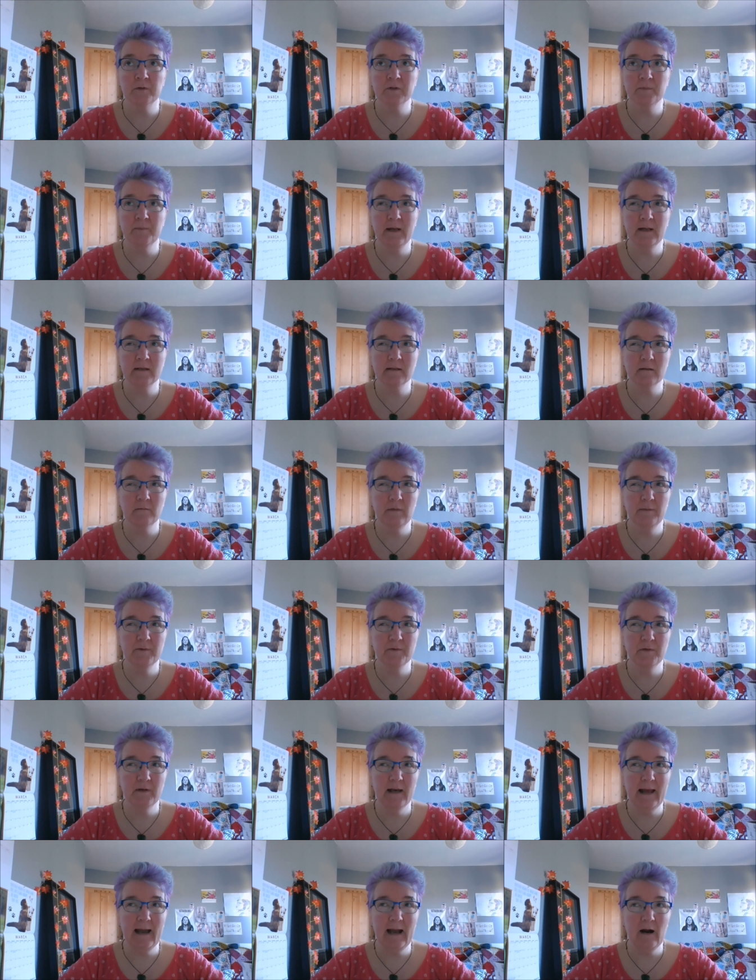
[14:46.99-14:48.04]
spend somewhere
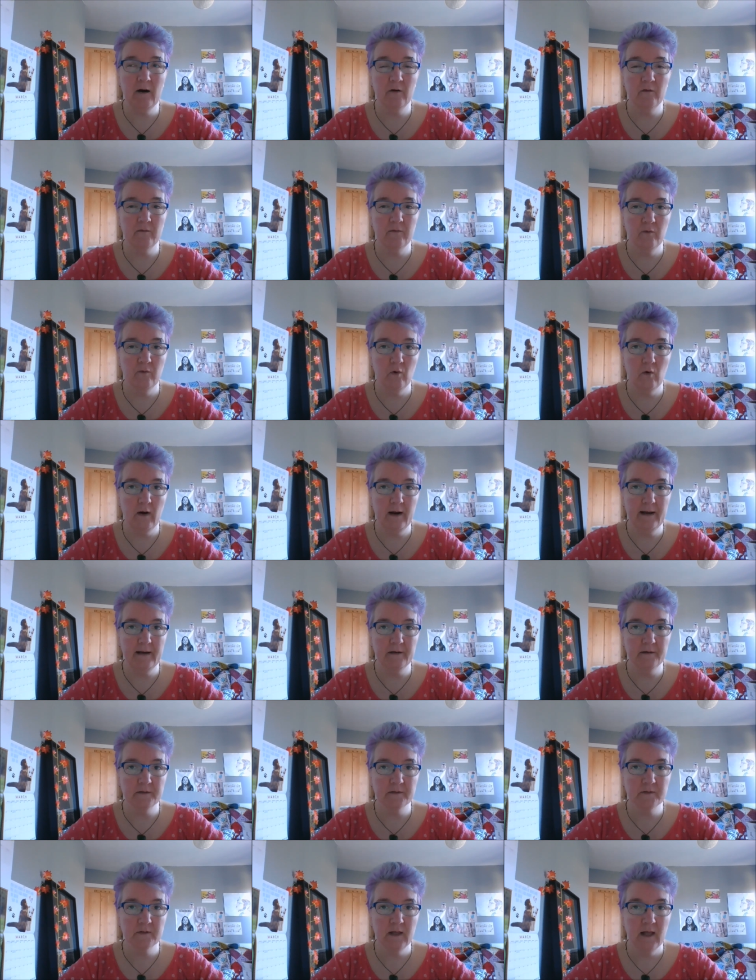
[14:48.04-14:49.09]
between an hour and four
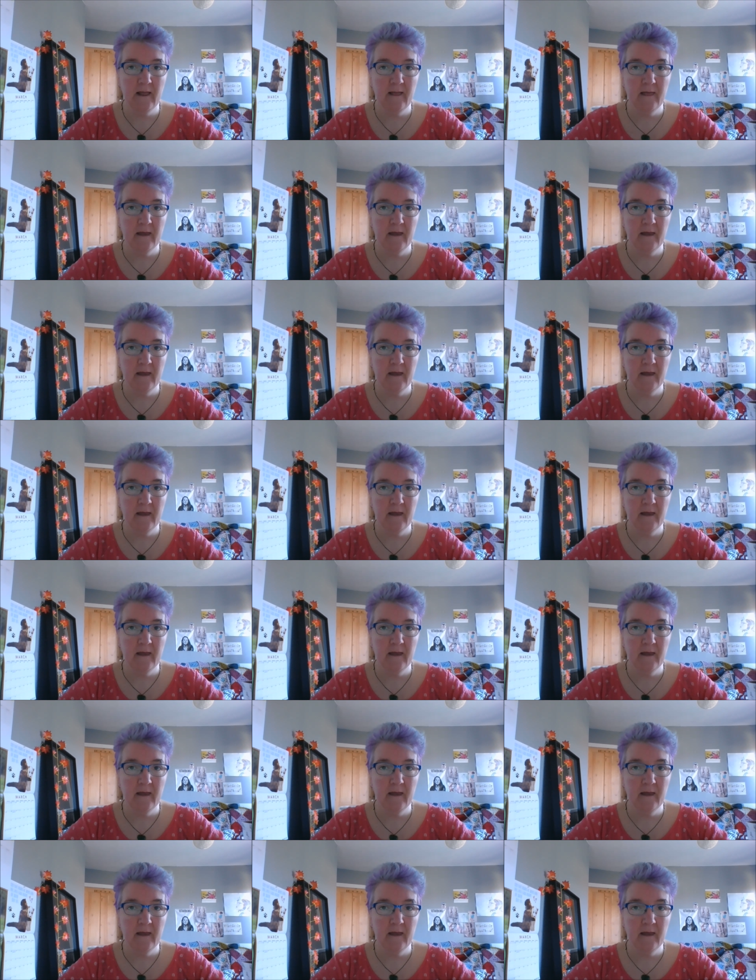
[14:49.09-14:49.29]
hours